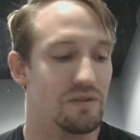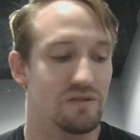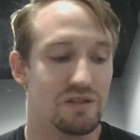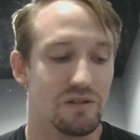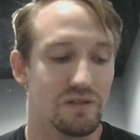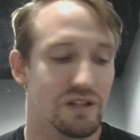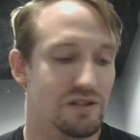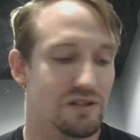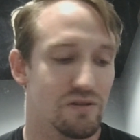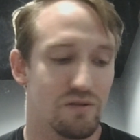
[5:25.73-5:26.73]
You still need to
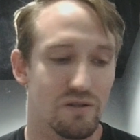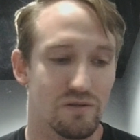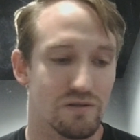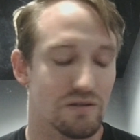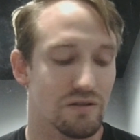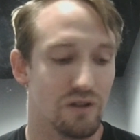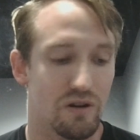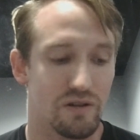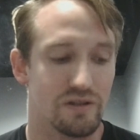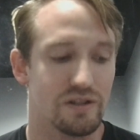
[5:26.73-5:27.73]
do those
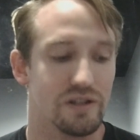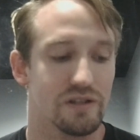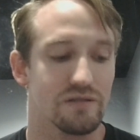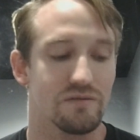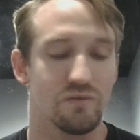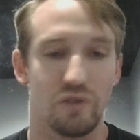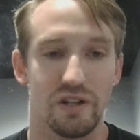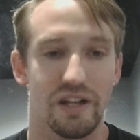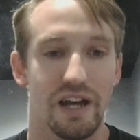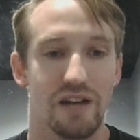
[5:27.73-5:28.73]
longer
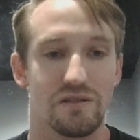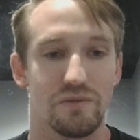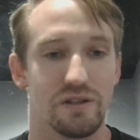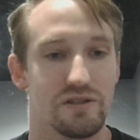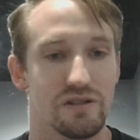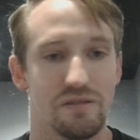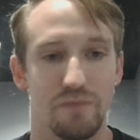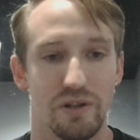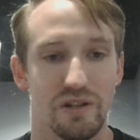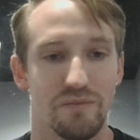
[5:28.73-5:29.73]
workouts where you're just
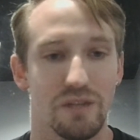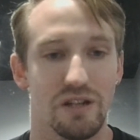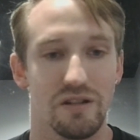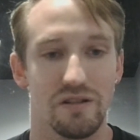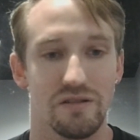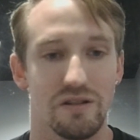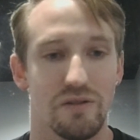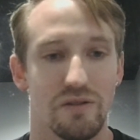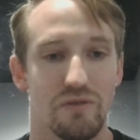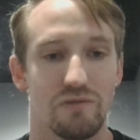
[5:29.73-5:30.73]
burning meters,
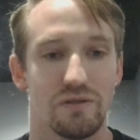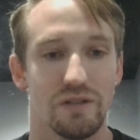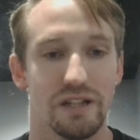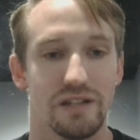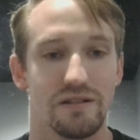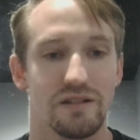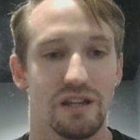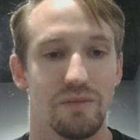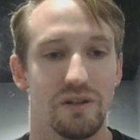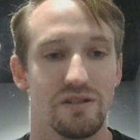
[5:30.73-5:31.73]
going through it,
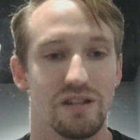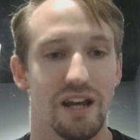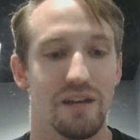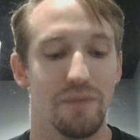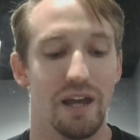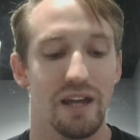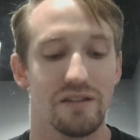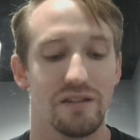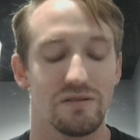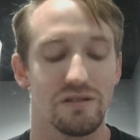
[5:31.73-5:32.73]
keeping a steady
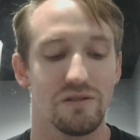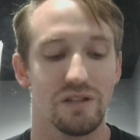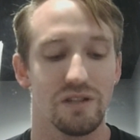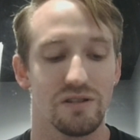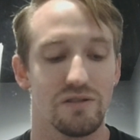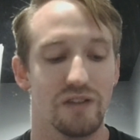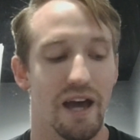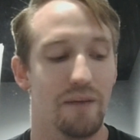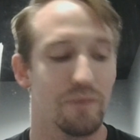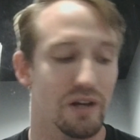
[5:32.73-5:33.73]
pace. You still need to do
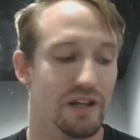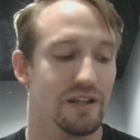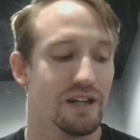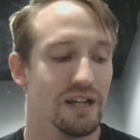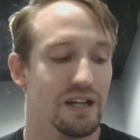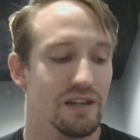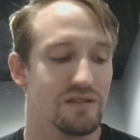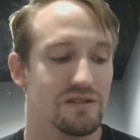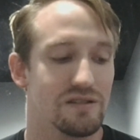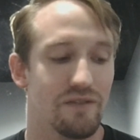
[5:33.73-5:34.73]
that, but
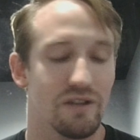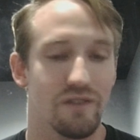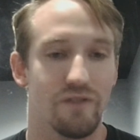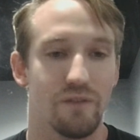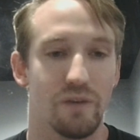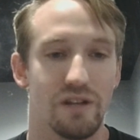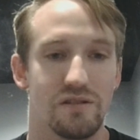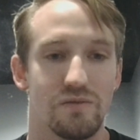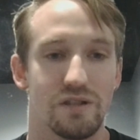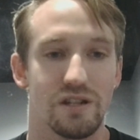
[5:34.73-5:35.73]
this is definitely a fun way to
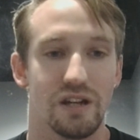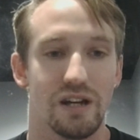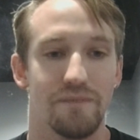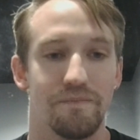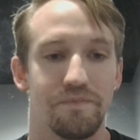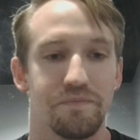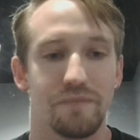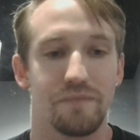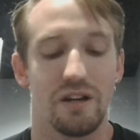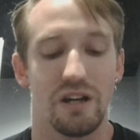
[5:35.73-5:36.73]
switch it up.
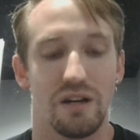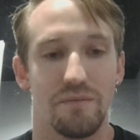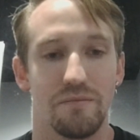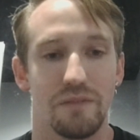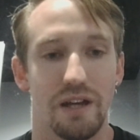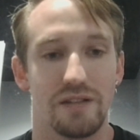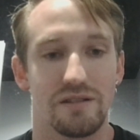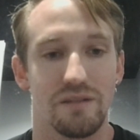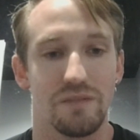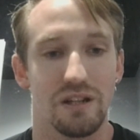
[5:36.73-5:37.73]
And
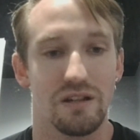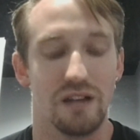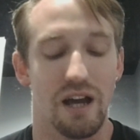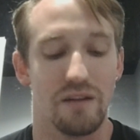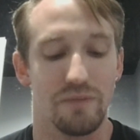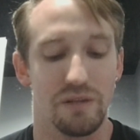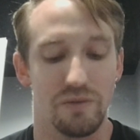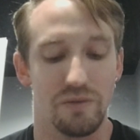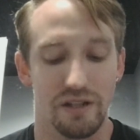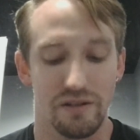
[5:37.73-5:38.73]
something a lot of
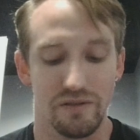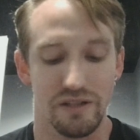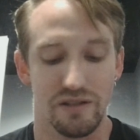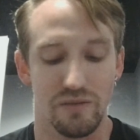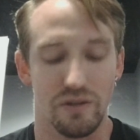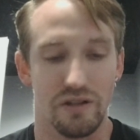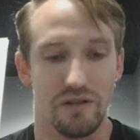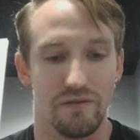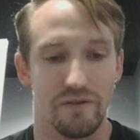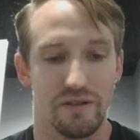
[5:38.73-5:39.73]
people I know need to work
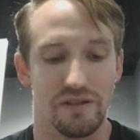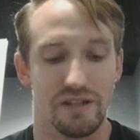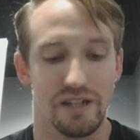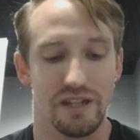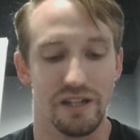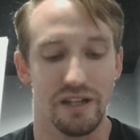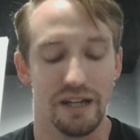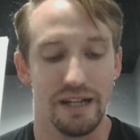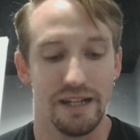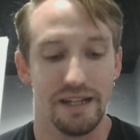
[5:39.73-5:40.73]
on for the ski
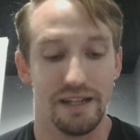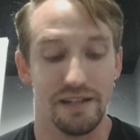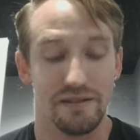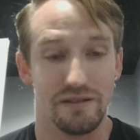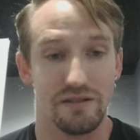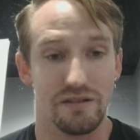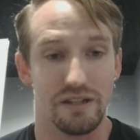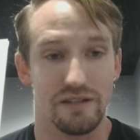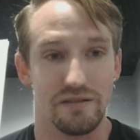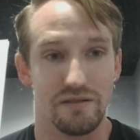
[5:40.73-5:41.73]
is
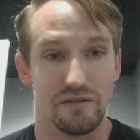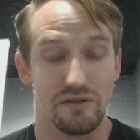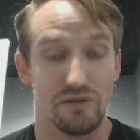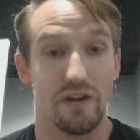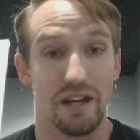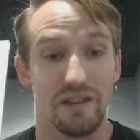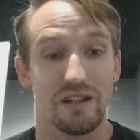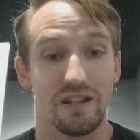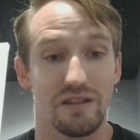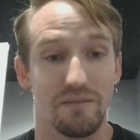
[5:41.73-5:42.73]

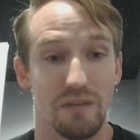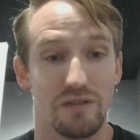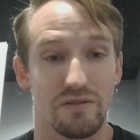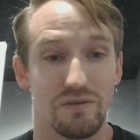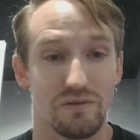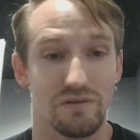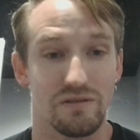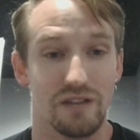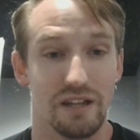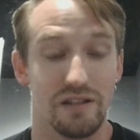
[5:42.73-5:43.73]
strengthening the
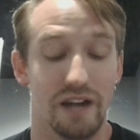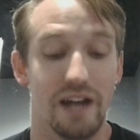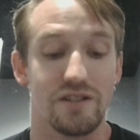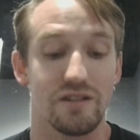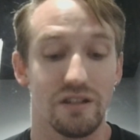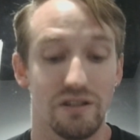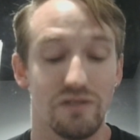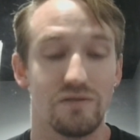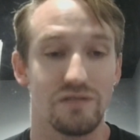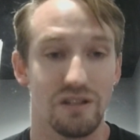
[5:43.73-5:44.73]
muscles that you're actually
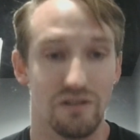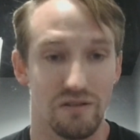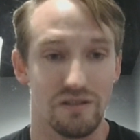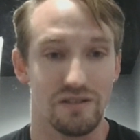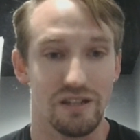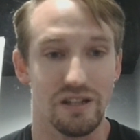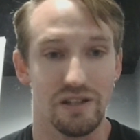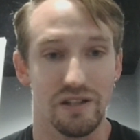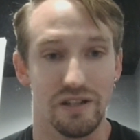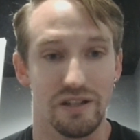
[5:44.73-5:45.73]
using on the Ski
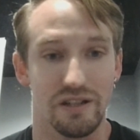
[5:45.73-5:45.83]
Erg.